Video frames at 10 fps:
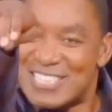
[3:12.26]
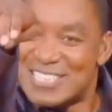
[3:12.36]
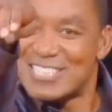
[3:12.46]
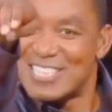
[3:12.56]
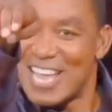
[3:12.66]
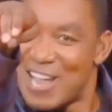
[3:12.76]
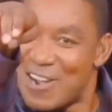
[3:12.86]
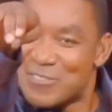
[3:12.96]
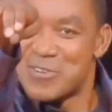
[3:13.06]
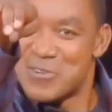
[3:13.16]
and just
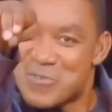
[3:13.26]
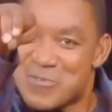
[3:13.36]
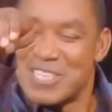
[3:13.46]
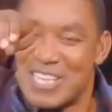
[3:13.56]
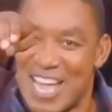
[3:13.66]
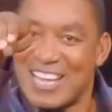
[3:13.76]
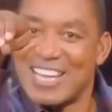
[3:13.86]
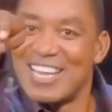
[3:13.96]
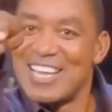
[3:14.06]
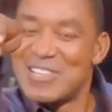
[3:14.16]
held the gooseneck,
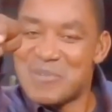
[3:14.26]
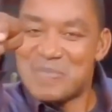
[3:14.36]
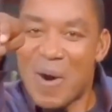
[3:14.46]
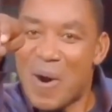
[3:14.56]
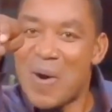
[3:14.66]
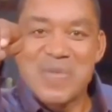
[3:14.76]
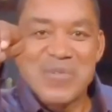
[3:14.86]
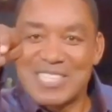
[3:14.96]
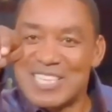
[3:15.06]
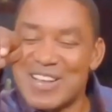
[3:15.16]
ball
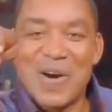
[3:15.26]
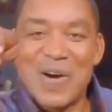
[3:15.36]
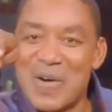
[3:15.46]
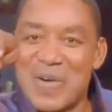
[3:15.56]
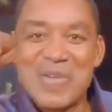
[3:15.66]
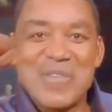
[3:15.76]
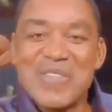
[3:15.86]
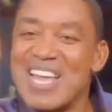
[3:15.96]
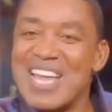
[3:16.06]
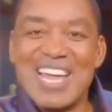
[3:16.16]
was in the hole,
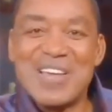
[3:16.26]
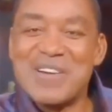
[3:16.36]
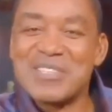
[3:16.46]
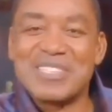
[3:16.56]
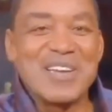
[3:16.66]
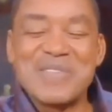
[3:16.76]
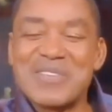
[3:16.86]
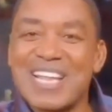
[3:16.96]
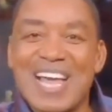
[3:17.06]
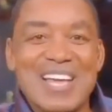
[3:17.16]
and it was
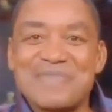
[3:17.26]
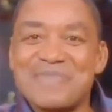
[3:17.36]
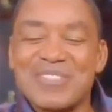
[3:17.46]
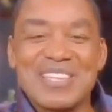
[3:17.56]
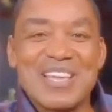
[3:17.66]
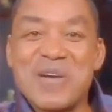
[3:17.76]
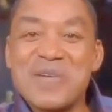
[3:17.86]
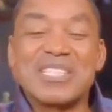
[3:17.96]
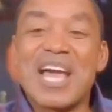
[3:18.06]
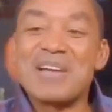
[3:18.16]

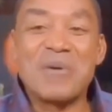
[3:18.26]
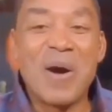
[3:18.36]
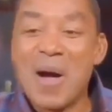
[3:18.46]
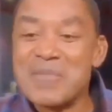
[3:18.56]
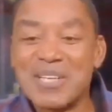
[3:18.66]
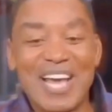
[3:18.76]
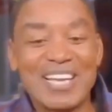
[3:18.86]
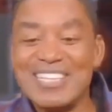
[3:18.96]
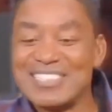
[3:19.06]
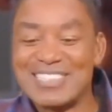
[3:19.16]
like Muhammad
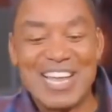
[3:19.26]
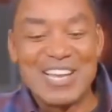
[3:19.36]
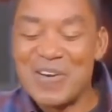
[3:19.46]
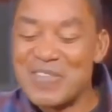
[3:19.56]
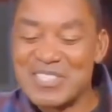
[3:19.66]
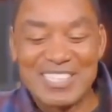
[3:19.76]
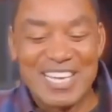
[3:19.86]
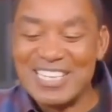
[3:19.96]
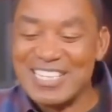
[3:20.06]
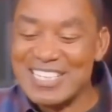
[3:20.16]
Ali standing over
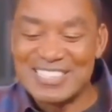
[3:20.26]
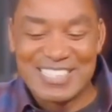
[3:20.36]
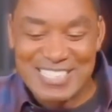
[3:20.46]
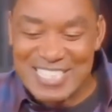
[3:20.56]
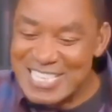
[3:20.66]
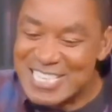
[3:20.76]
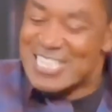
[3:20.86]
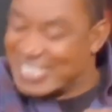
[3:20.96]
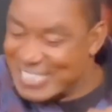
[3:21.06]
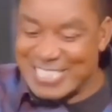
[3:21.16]
Sonny Liston saying,
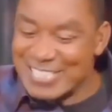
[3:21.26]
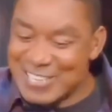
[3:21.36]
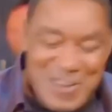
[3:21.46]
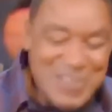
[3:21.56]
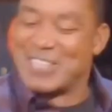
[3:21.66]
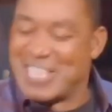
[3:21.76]
Get up.